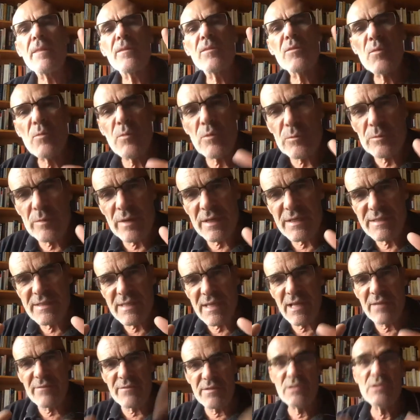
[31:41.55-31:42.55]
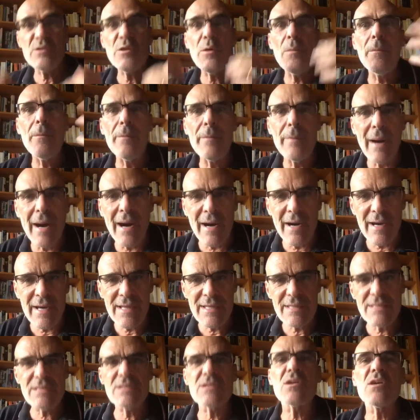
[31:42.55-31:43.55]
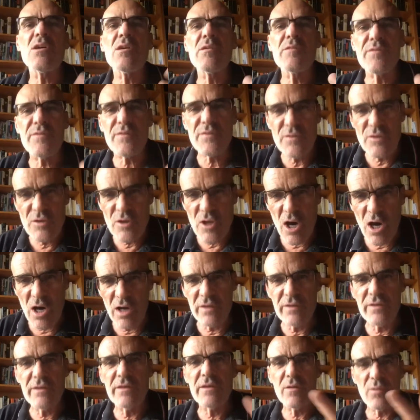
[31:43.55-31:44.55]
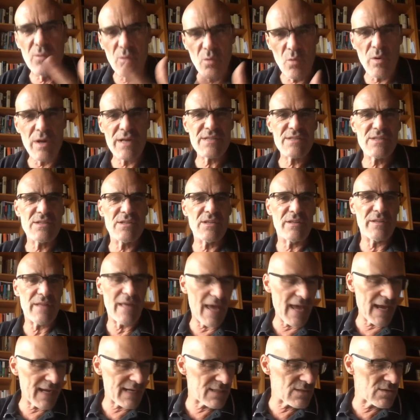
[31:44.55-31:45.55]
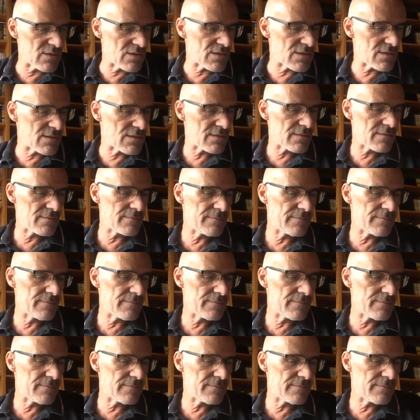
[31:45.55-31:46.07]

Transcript: to put myself in the mind of non-Western actors